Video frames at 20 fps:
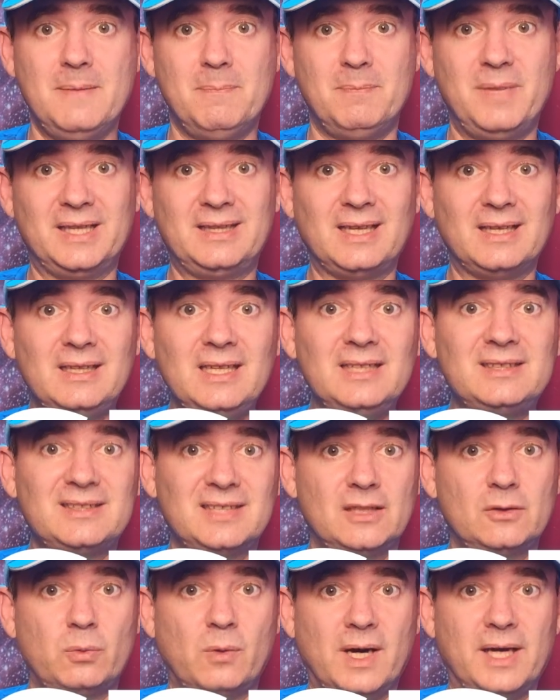but a
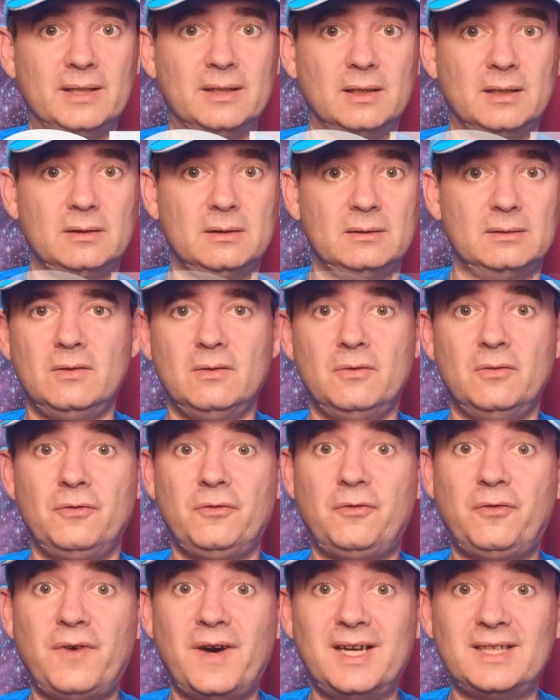decent one.
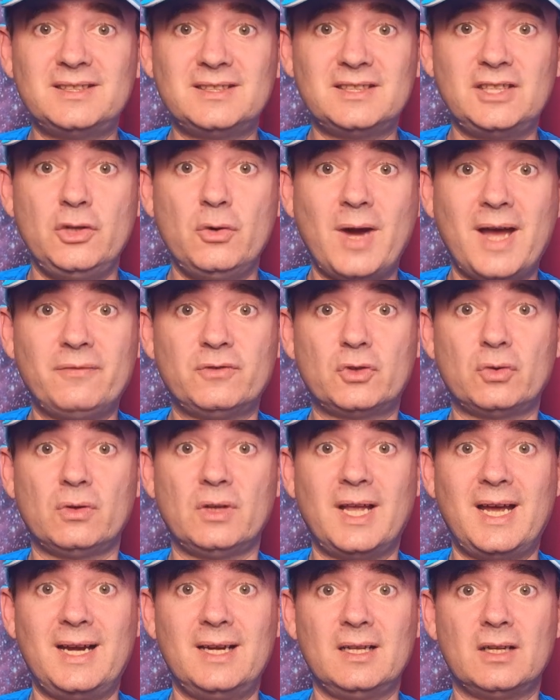First, you have to
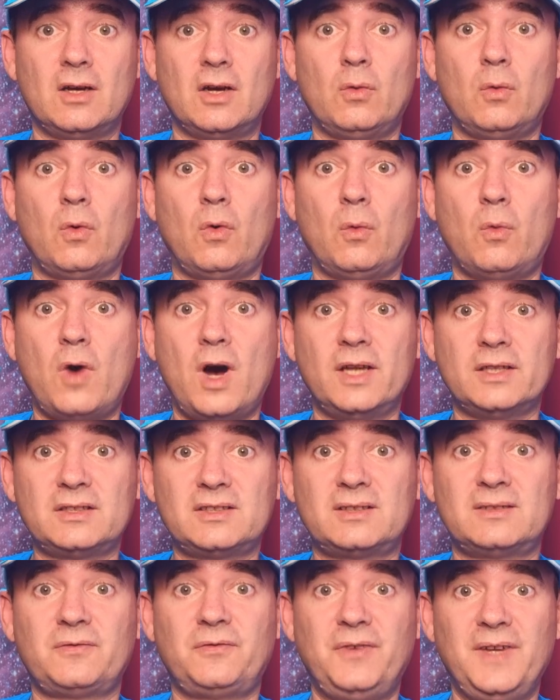learn what
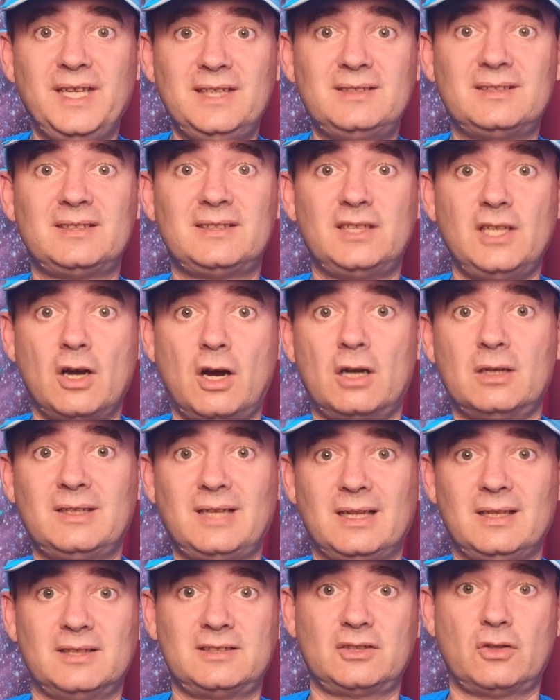fits your
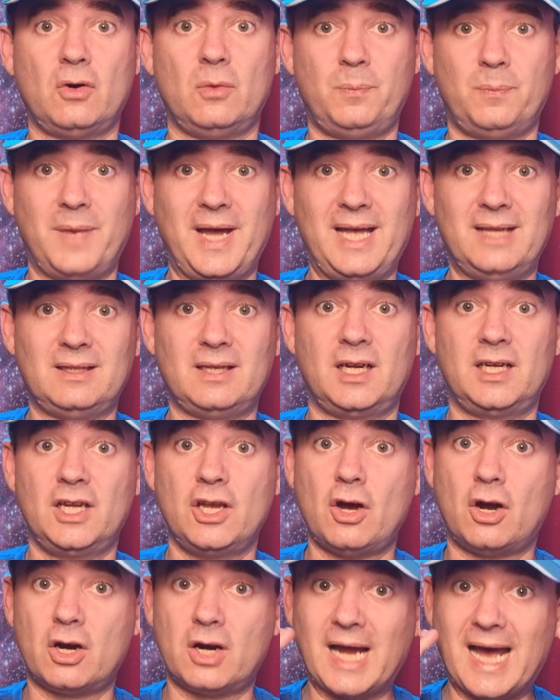telescope better,
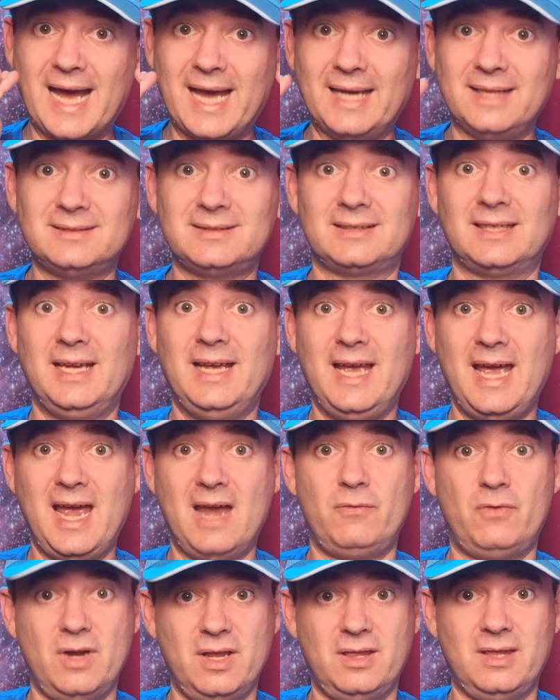your eyes,
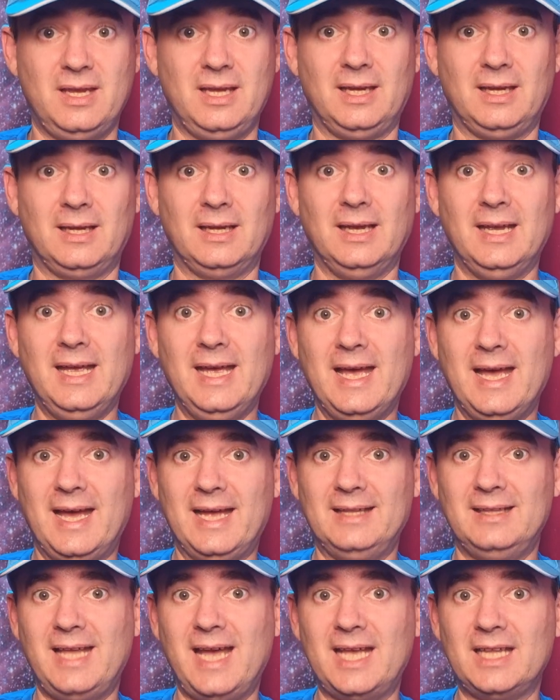everything.
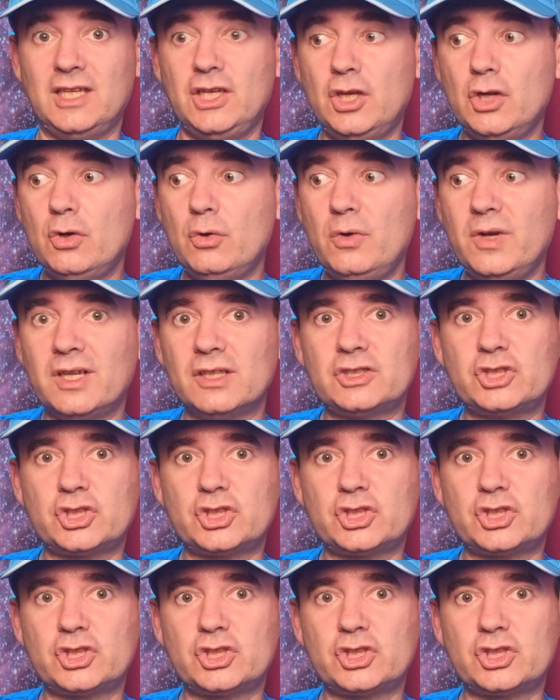And then you will